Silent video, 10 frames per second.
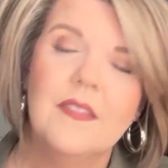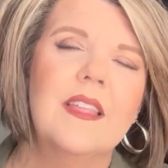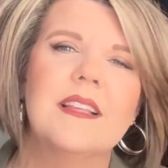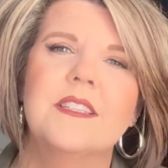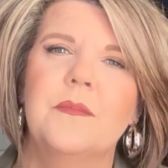
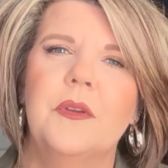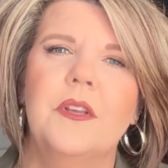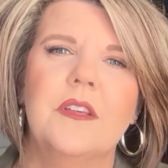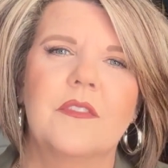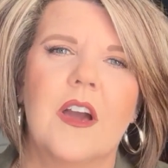That's the
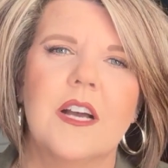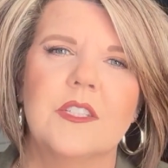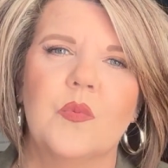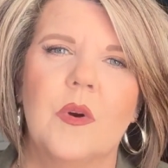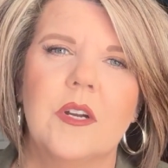beauty of
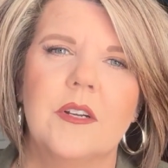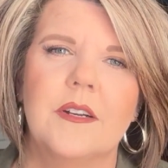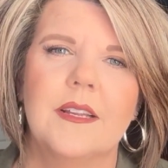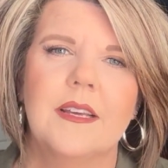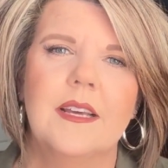God's
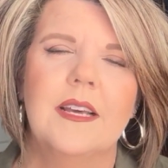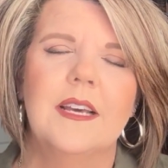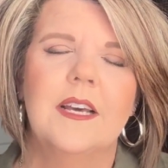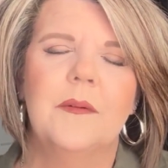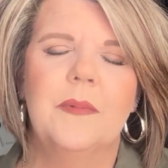word.
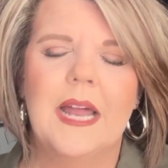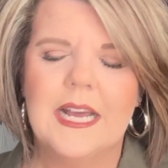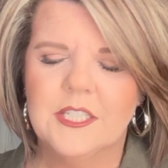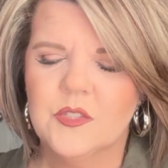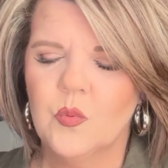But I
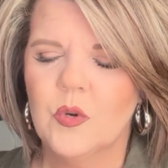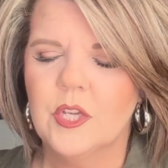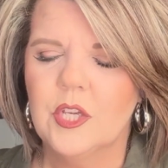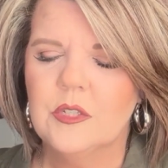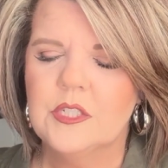just want
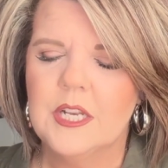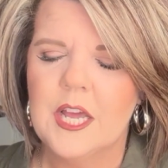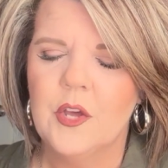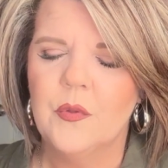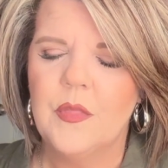you to
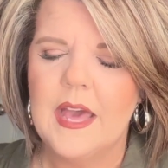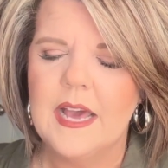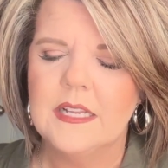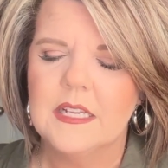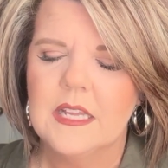know
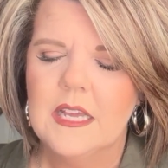that